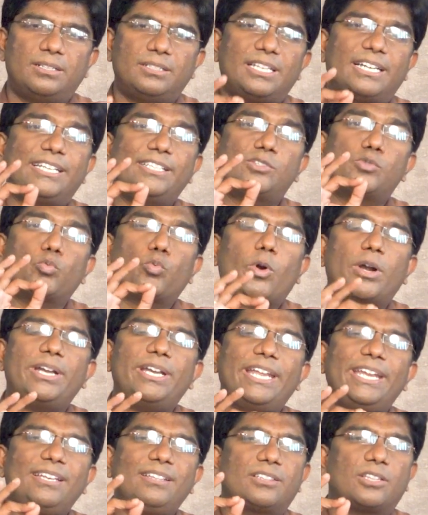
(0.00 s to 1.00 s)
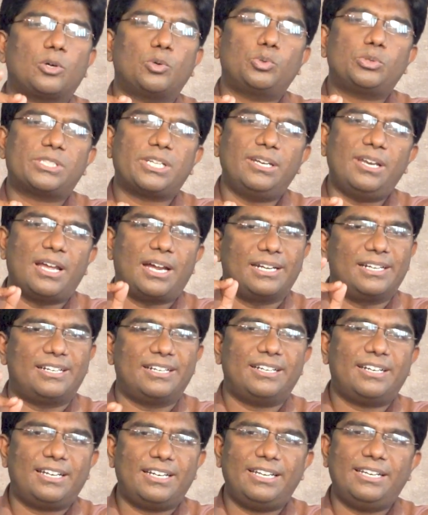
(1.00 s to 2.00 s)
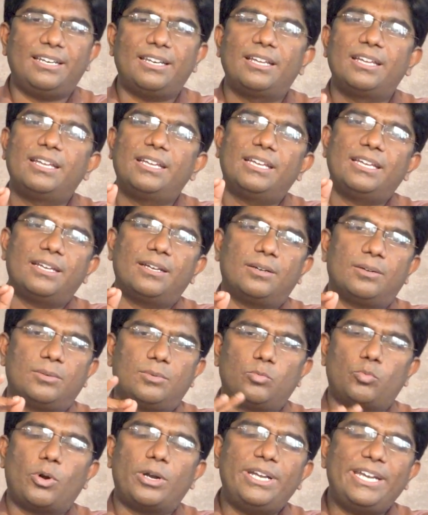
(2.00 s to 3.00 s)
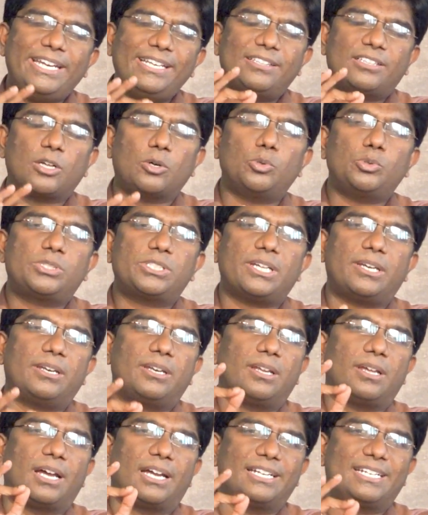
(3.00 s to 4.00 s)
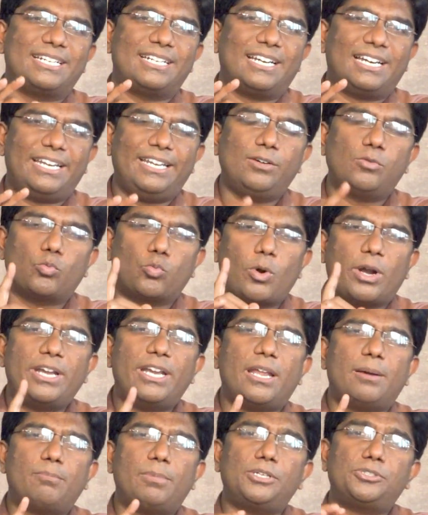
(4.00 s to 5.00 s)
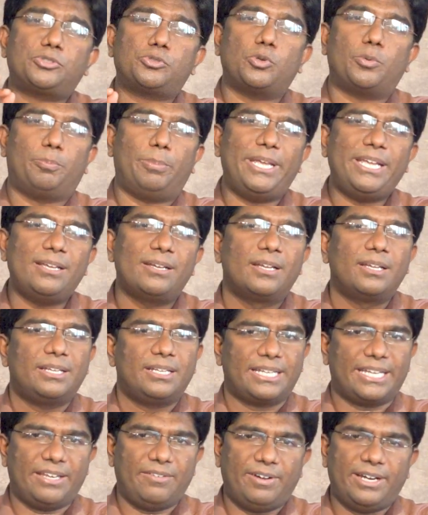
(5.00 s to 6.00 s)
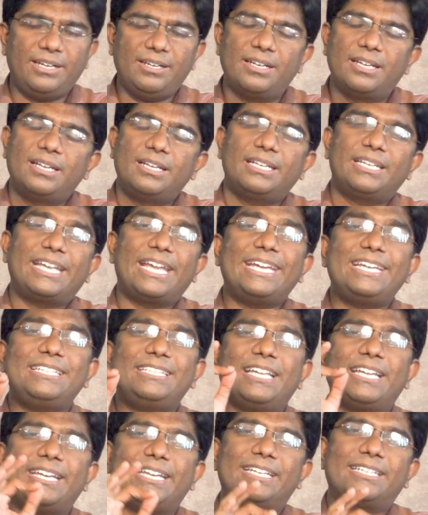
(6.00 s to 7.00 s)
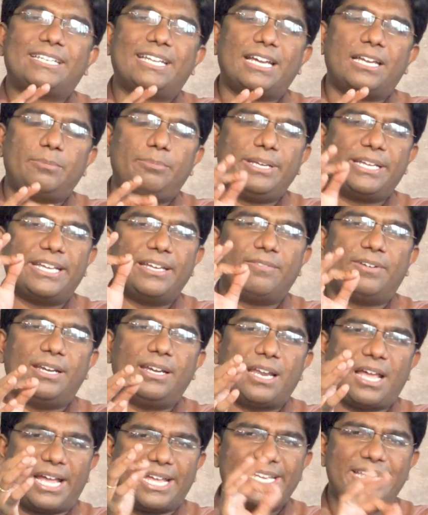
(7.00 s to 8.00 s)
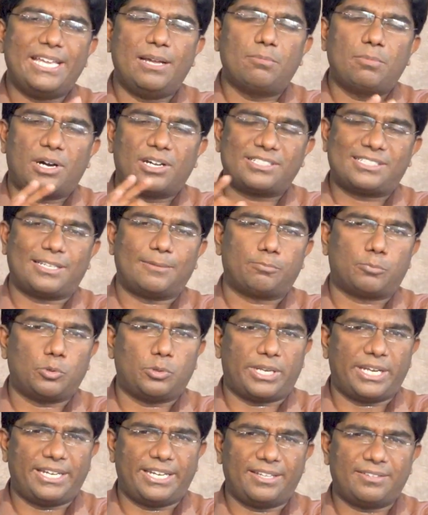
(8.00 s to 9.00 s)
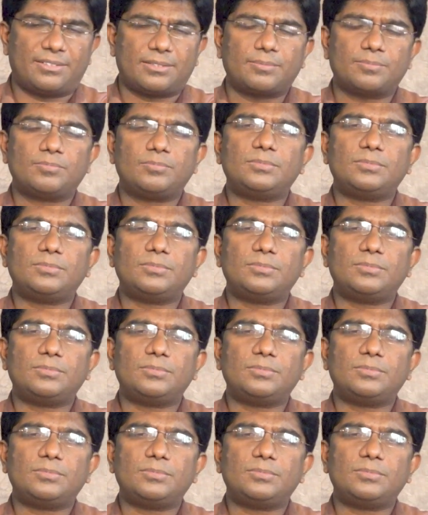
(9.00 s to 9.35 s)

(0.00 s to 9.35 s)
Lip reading: That is 1 in 1000 adrenaline. 1 in 1000 adrenaline, 1 ml should be given. Either it can be given IM or subcutaneous.